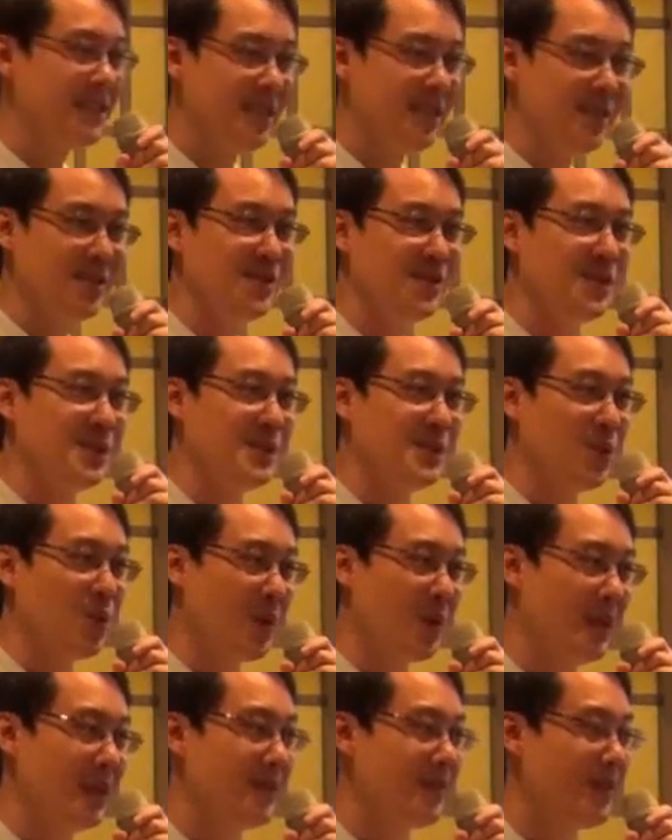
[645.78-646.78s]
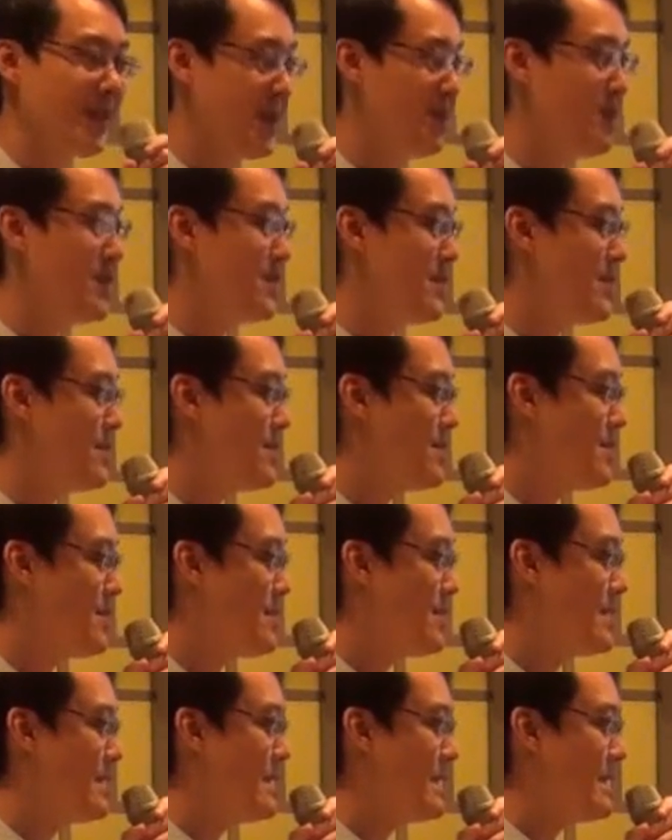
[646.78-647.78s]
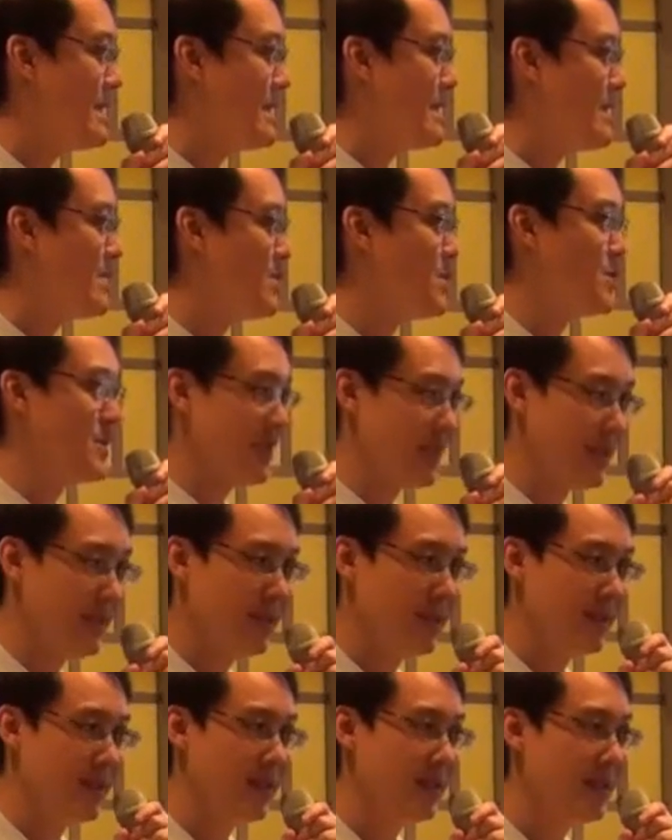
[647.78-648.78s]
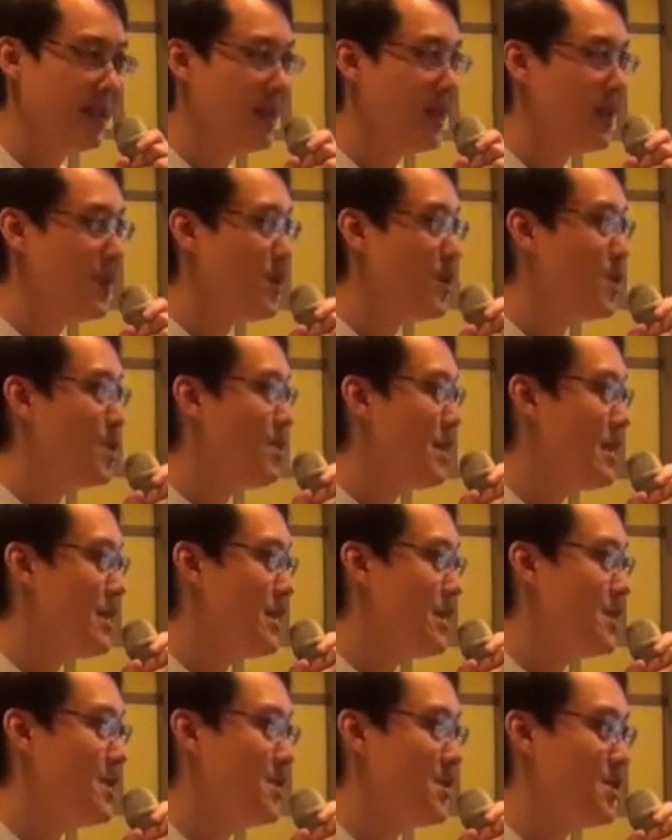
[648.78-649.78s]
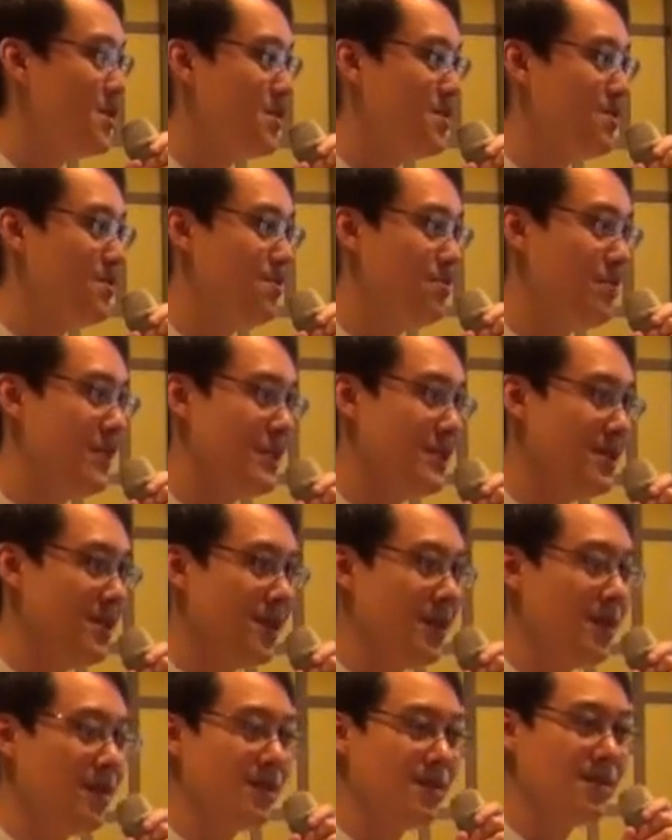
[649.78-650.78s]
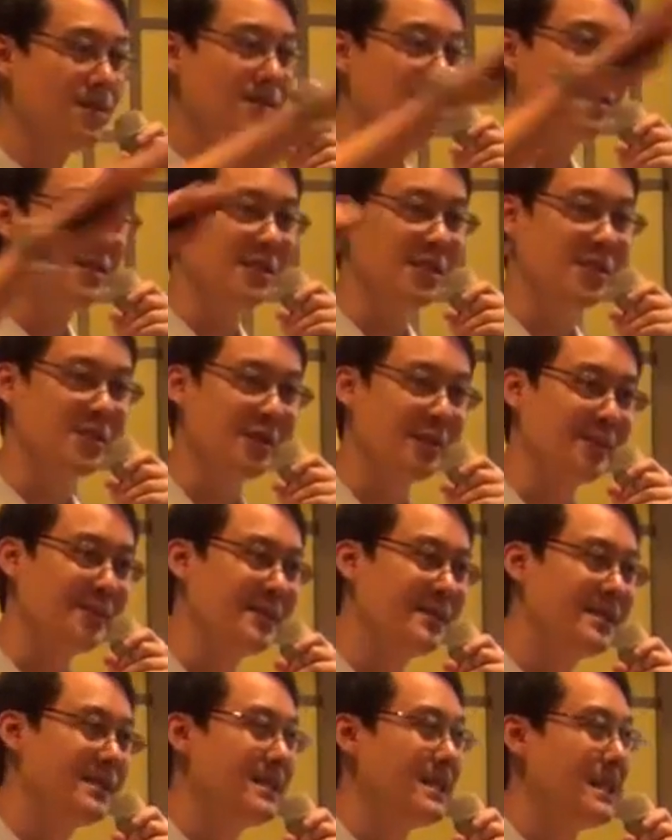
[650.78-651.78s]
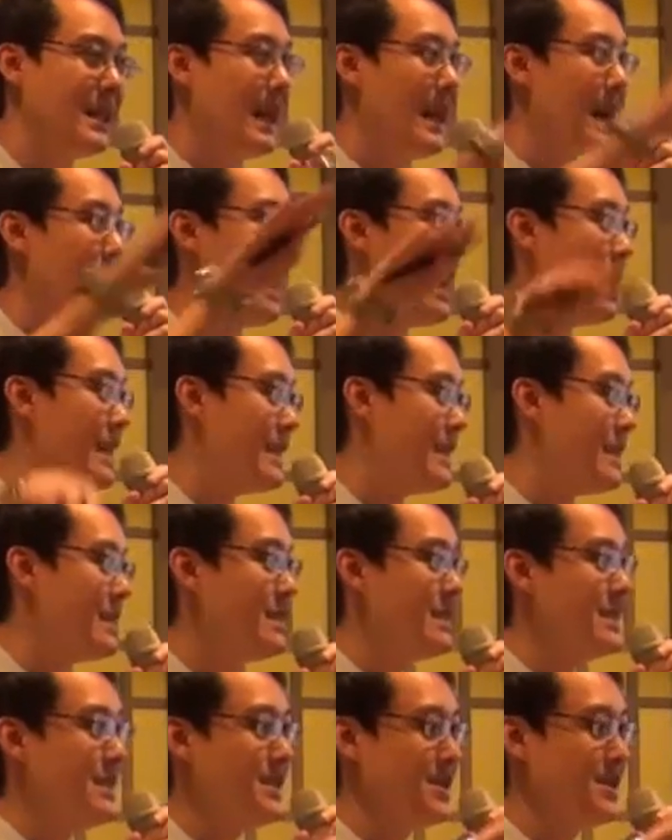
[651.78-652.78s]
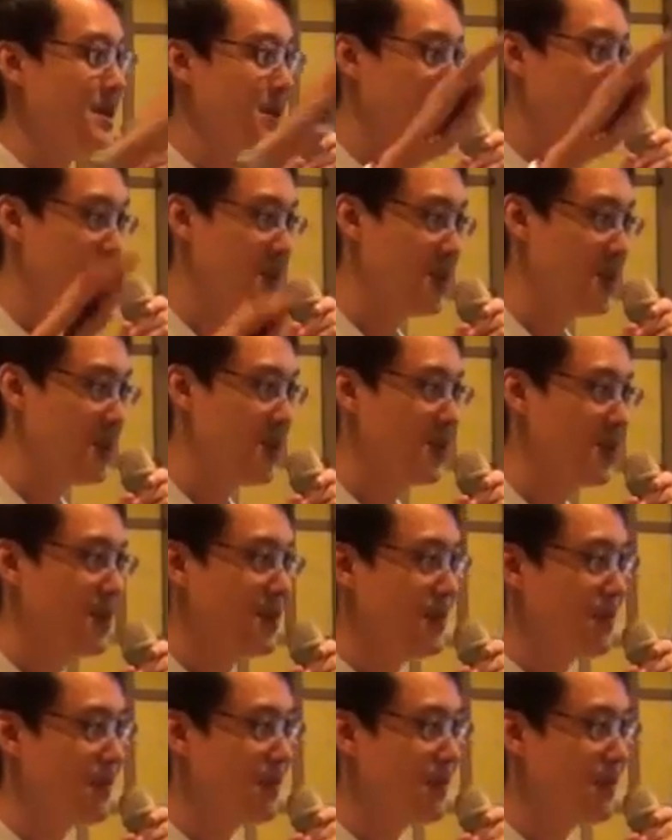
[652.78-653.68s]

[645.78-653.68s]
Canyu is one capable ruler who managed to bring all the tribes under his control.